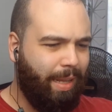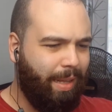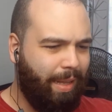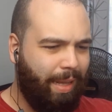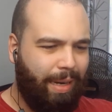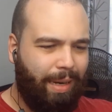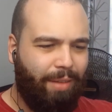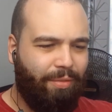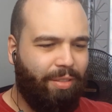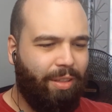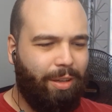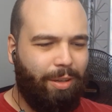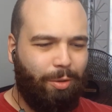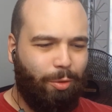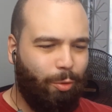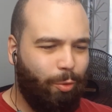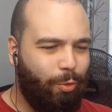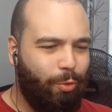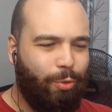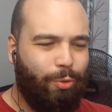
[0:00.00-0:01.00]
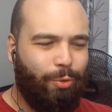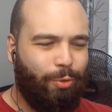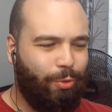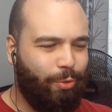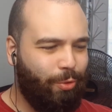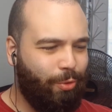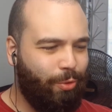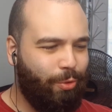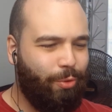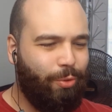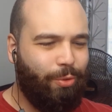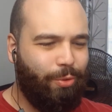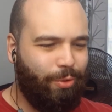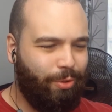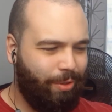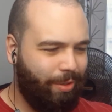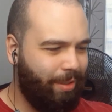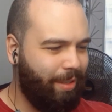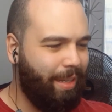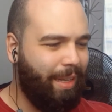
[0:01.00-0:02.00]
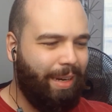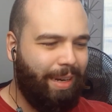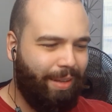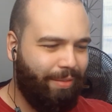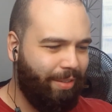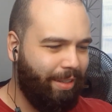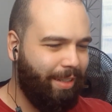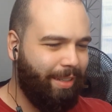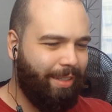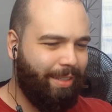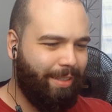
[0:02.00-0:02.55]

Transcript: I love the ooh. I love it.